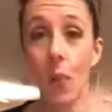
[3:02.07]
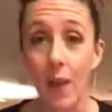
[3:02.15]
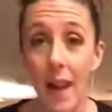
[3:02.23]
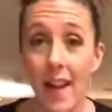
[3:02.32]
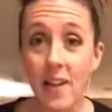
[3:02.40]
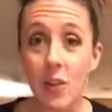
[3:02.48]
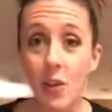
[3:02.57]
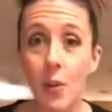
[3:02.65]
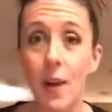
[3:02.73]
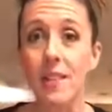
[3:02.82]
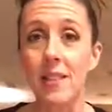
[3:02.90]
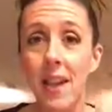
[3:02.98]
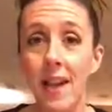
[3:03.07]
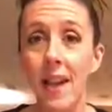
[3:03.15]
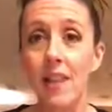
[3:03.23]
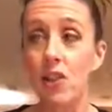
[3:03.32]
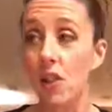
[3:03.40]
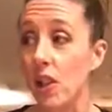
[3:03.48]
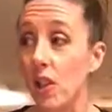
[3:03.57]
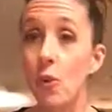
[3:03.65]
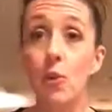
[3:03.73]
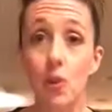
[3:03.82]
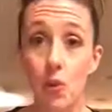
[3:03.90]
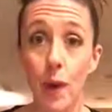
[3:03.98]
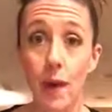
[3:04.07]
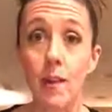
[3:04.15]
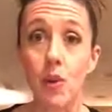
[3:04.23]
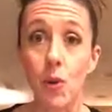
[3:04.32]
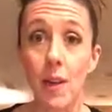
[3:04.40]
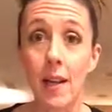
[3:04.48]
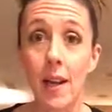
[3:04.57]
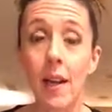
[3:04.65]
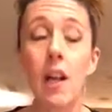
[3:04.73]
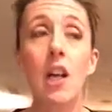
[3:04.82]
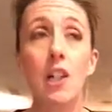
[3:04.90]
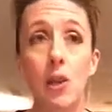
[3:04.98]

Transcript: What I do is I actually use strength training